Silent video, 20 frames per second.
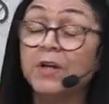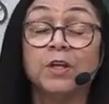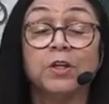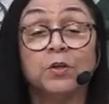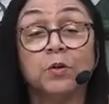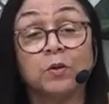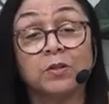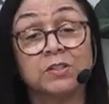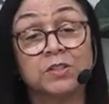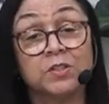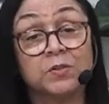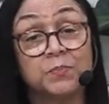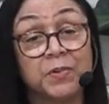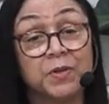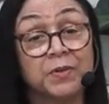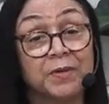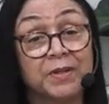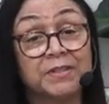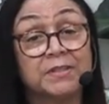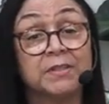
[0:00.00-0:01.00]
Your
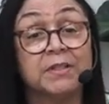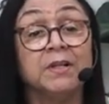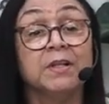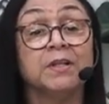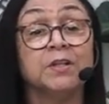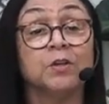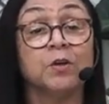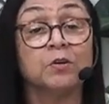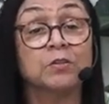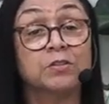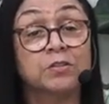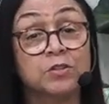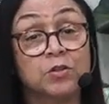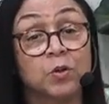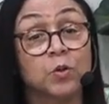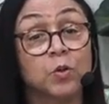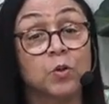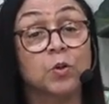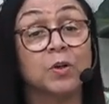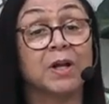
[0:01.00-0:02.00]
spirit, your
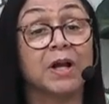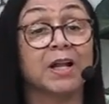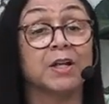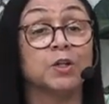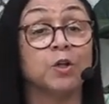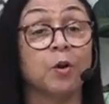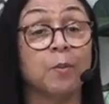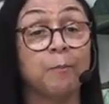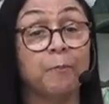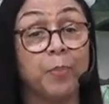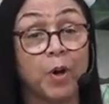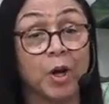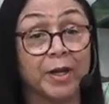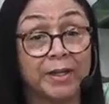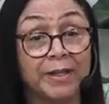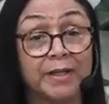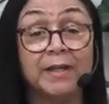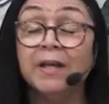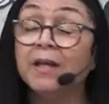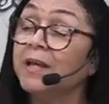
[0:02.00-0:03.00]
soul, and your
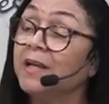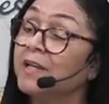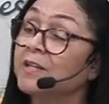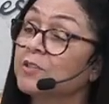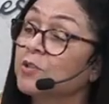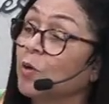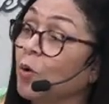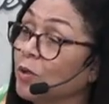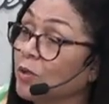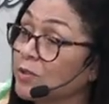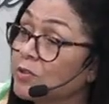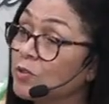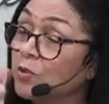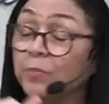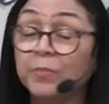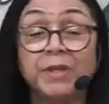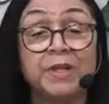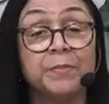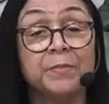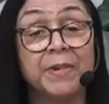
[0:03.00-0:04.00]
body is also
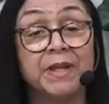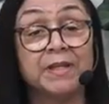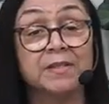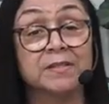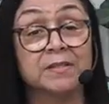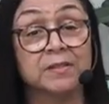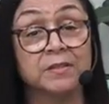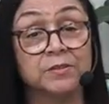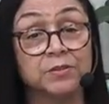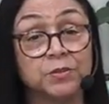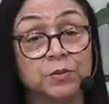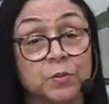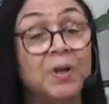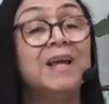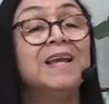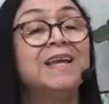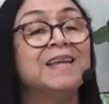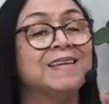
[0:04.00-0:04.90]
being ministered to.